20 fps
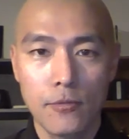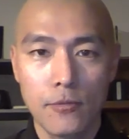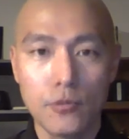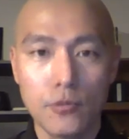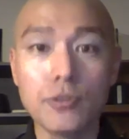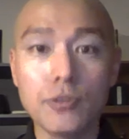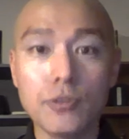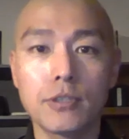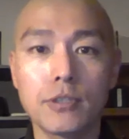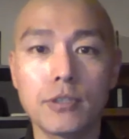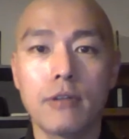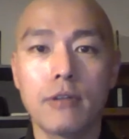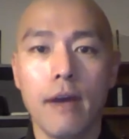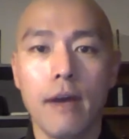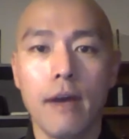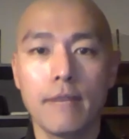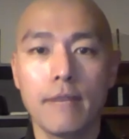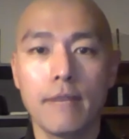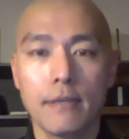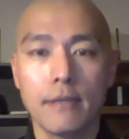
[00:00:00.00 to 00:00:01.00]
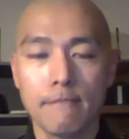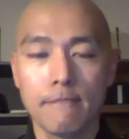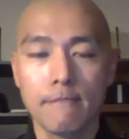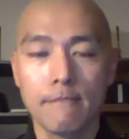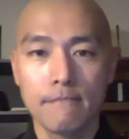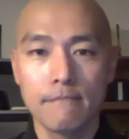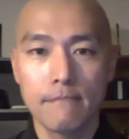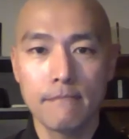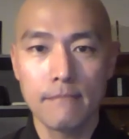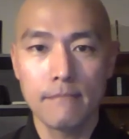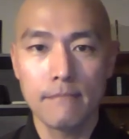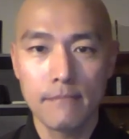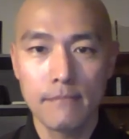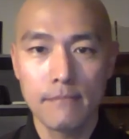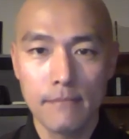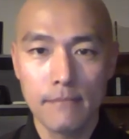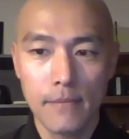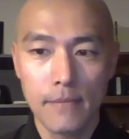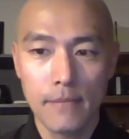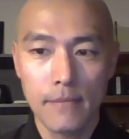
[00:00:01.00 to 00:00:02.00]
who's driving
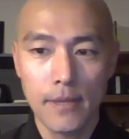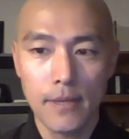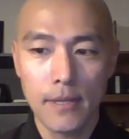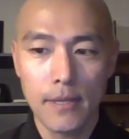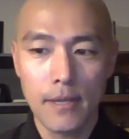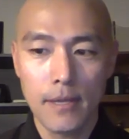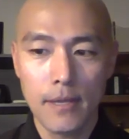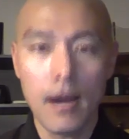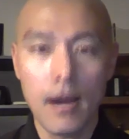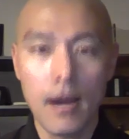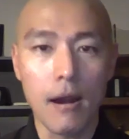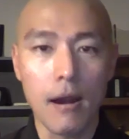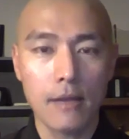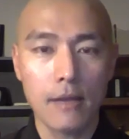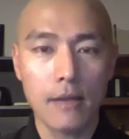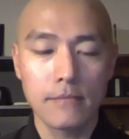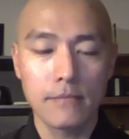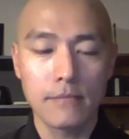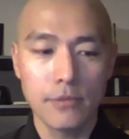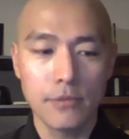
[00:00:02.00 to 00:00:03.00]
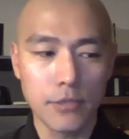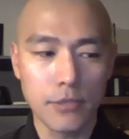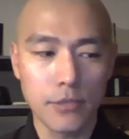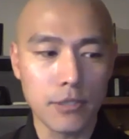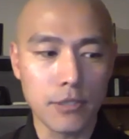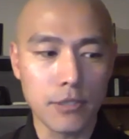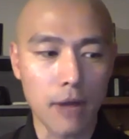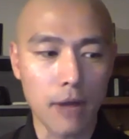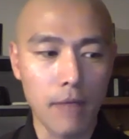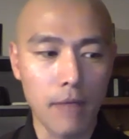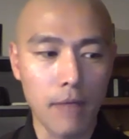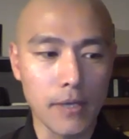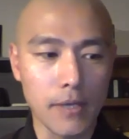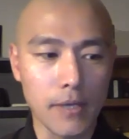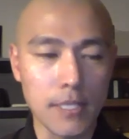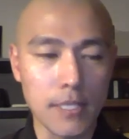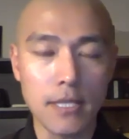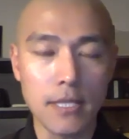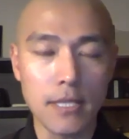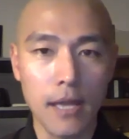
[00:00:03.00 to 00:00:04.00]
the car, who's driving
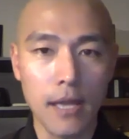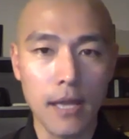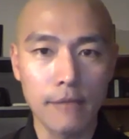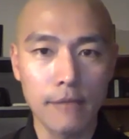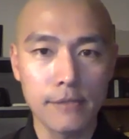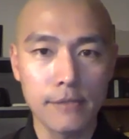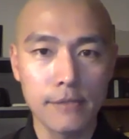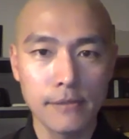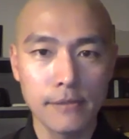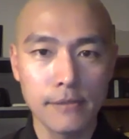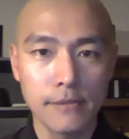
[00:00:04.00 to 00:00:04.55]
this life.